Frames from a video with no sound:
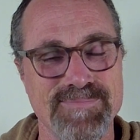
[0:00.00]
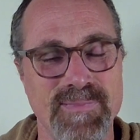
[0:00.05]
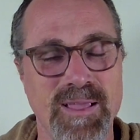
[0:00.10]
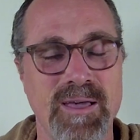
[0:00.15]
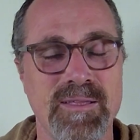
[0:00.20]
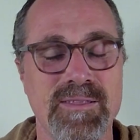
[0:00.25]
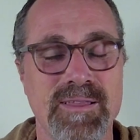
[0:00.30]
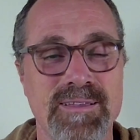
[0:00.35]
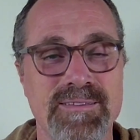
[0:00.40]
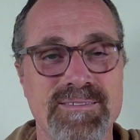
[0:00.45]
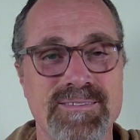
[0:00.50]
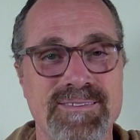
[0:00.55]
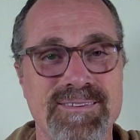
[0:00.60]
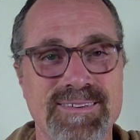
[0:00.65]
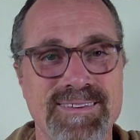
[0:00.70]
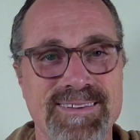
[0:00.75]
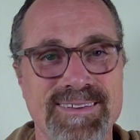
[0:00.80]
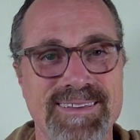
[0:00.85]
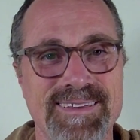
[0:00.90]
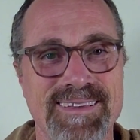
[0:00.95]
Now
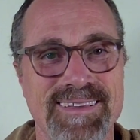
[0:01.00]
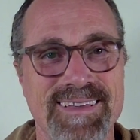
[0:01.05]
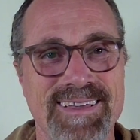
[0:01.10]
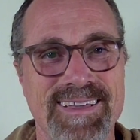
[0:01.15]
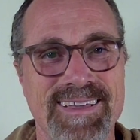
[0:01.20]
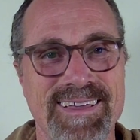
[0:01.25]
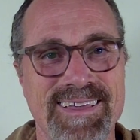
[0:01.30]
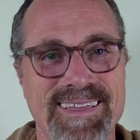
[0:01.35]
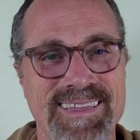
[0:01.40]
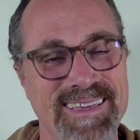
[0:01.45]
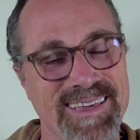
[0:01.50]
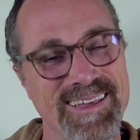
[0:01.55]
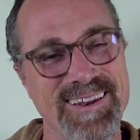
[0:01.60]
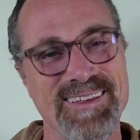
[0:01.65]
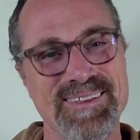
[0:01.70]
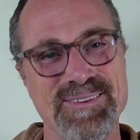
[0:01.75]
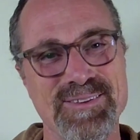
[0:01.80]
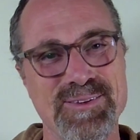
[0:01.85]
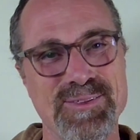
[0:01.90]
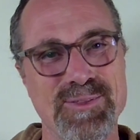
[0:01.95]
let's get
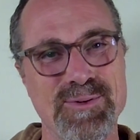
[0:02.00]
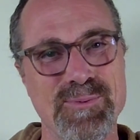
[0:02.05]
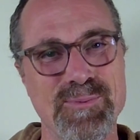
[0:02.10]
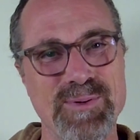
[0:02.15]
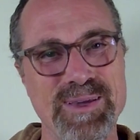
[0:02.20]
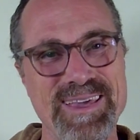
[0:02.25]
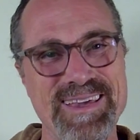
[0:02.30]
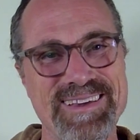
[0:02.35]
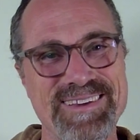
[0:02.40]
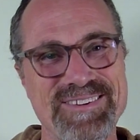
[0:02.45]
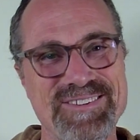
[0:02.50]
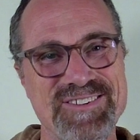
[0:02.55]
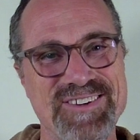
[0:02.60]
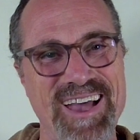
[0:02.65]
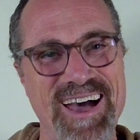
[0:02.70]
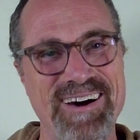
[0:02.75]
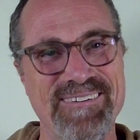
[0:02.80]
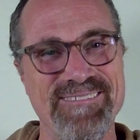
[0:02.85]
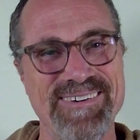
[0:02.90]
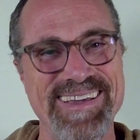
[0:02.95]
into the week,
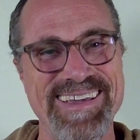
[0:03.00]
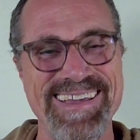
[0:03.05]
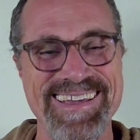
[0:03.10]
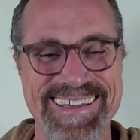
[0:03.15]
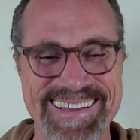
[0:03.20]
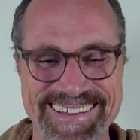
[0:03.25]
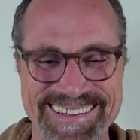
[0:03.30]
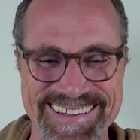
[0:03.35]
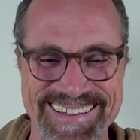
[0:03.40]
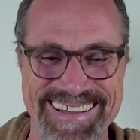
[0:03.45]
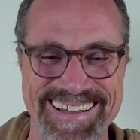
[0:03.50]
shall we?